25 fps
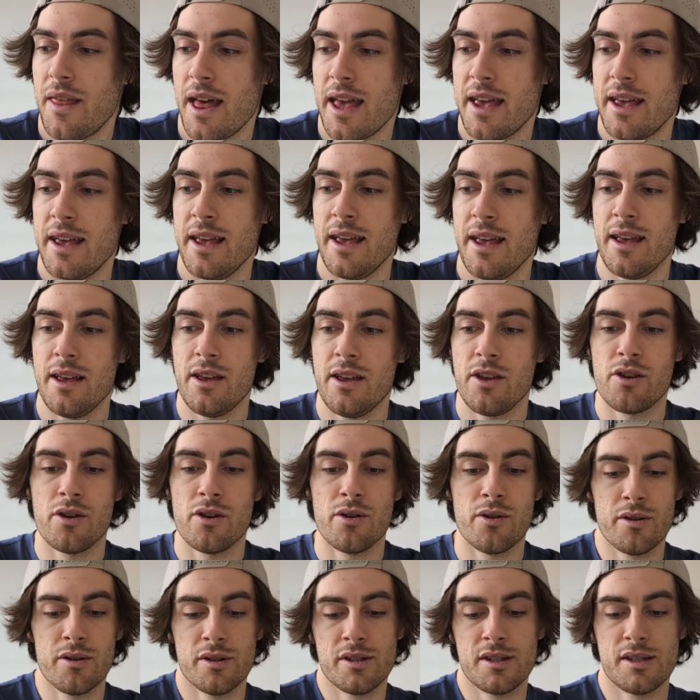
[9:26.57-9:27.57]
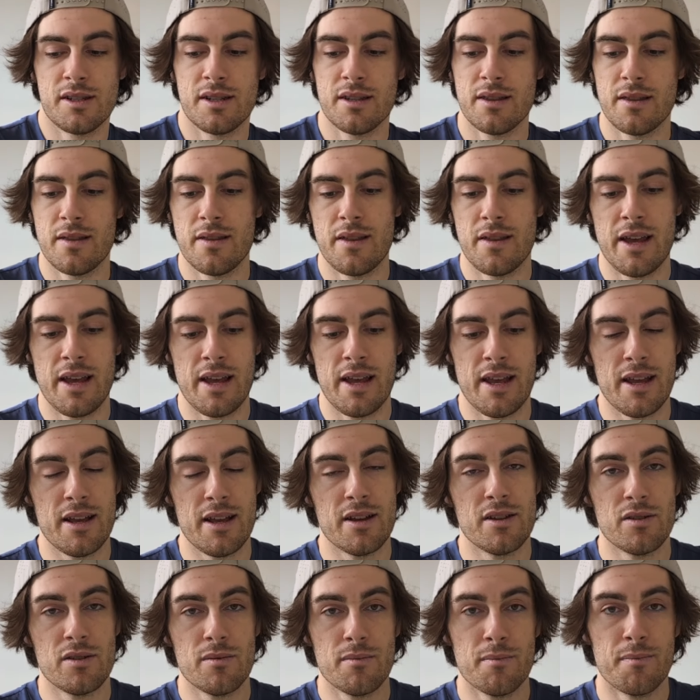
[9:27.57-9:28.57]
They used the
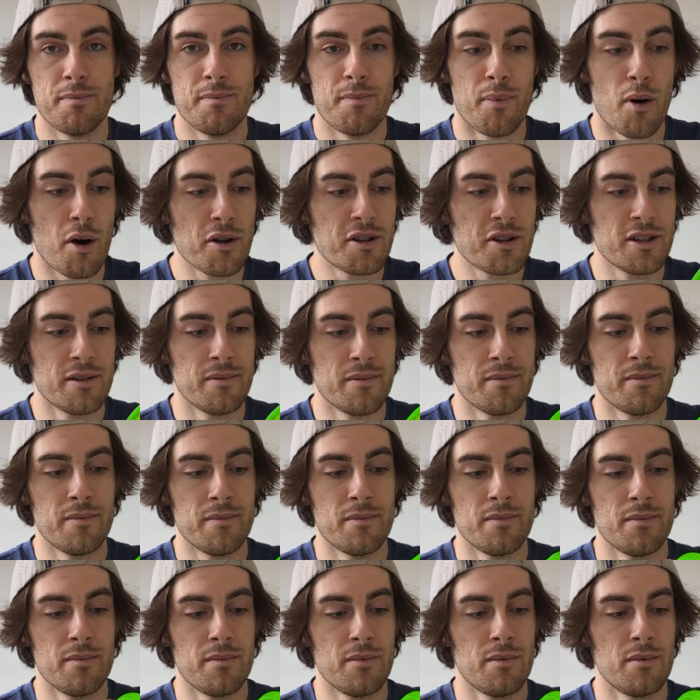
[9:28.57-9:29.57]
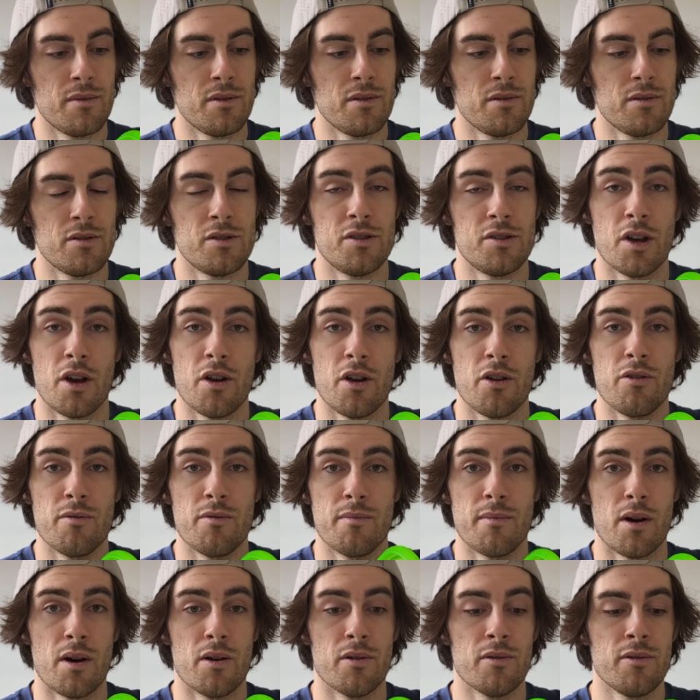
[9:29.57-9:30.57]
bottom zone
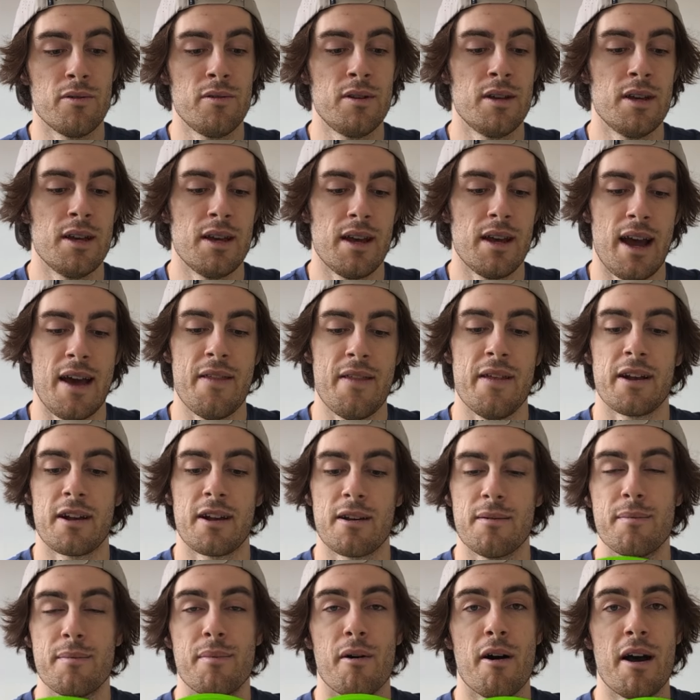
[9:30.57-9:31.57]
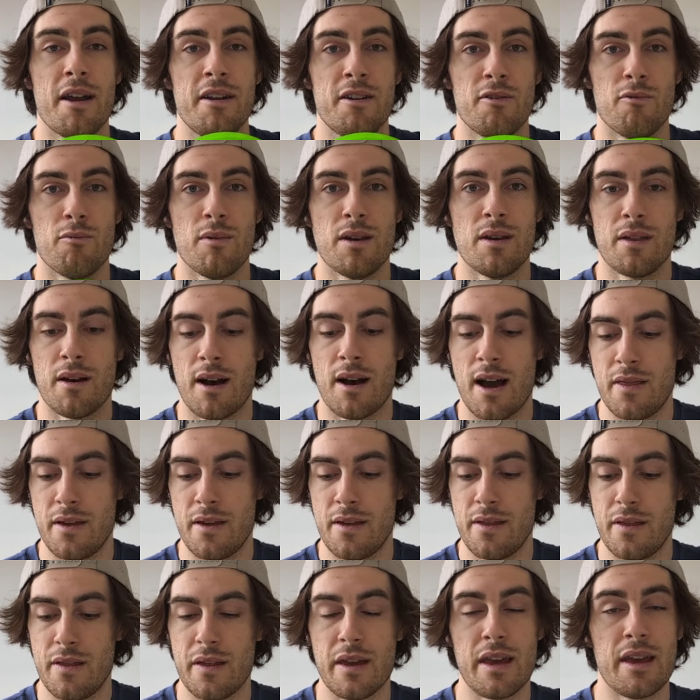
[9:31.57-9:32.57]
mold and then combined it with
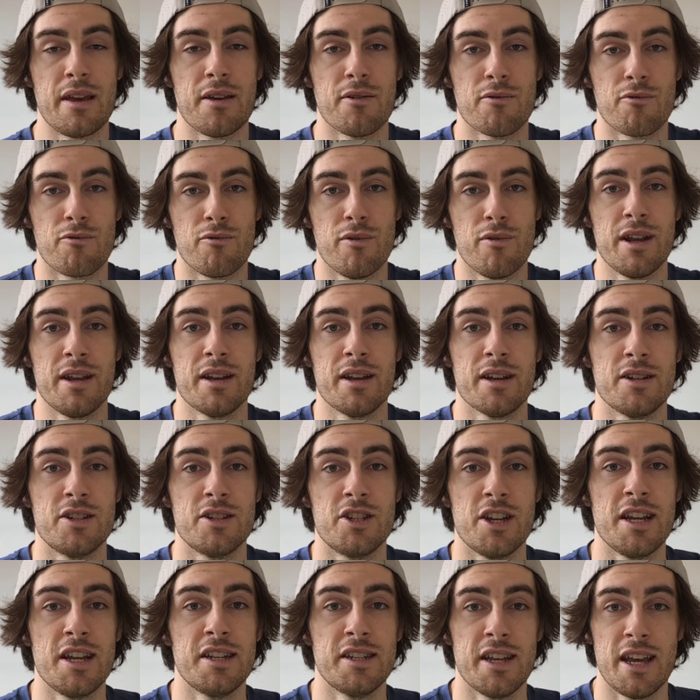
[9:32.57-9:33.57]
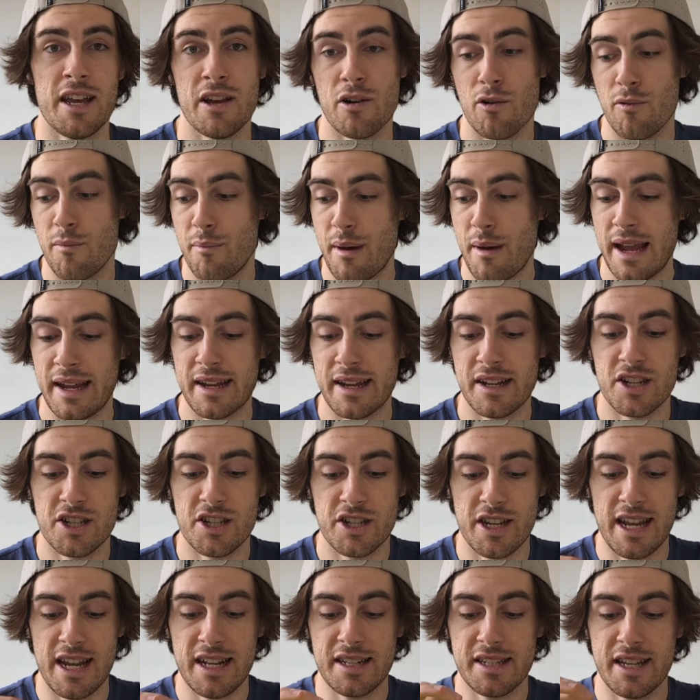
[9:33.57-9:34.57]
either the Ringer GT or Banger
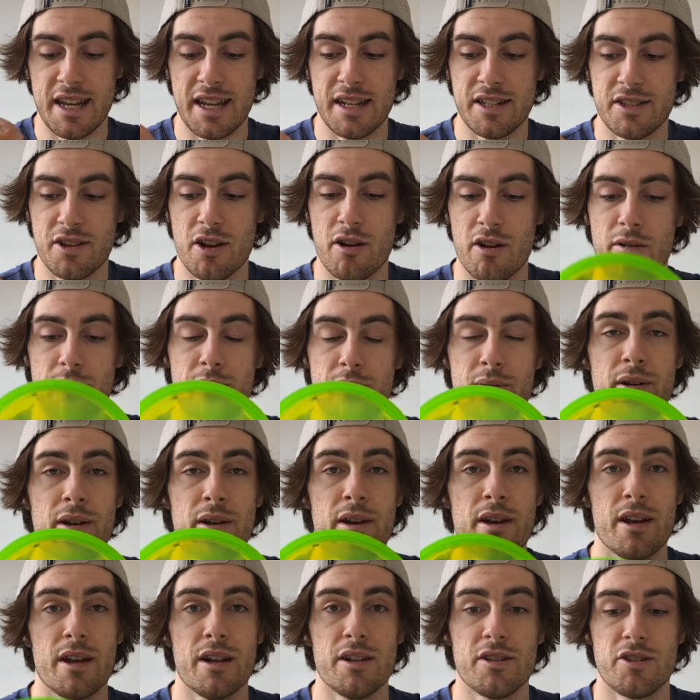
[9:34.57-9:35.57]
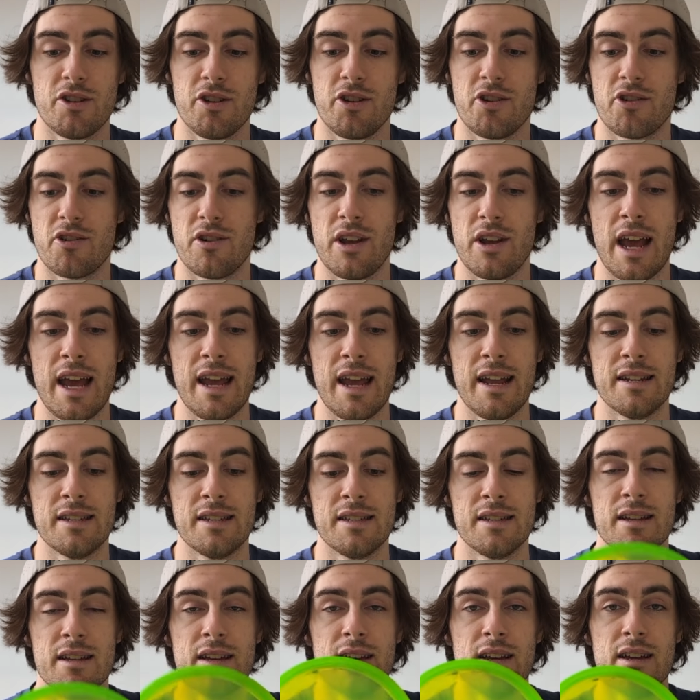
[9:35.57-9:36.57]
GT top to
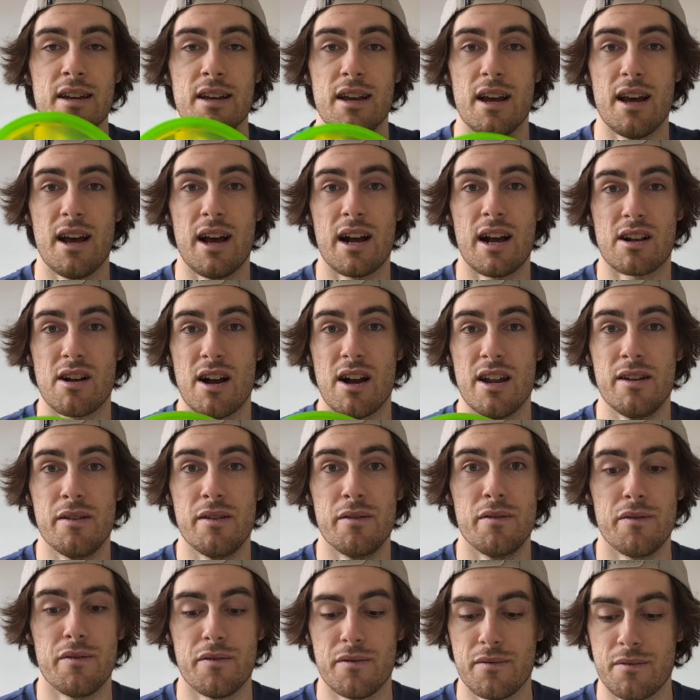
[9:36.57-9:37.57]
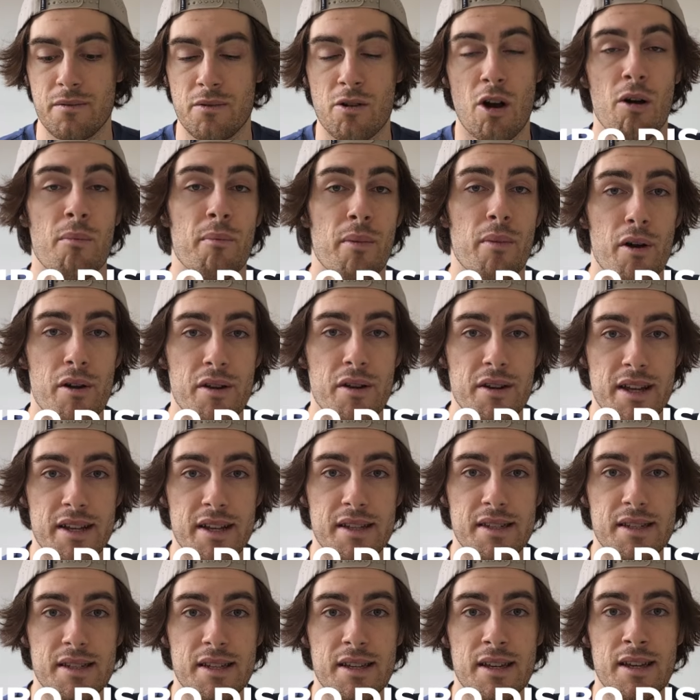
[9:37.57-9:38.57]
create a kind of combo
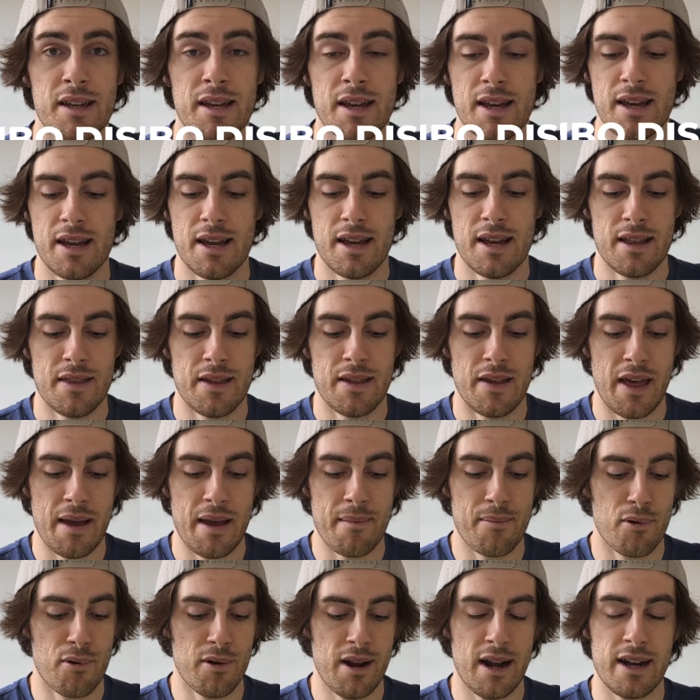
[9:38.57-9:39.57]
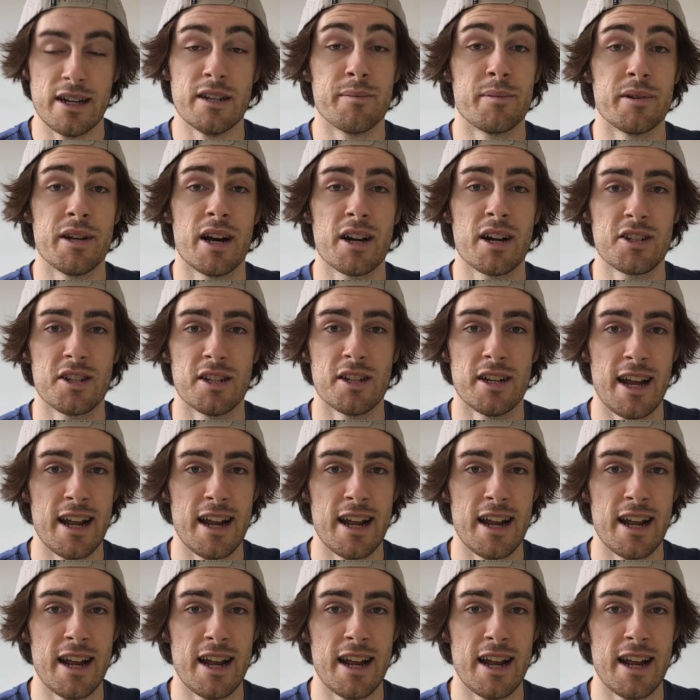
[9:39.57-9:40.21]
disc that they put out into production.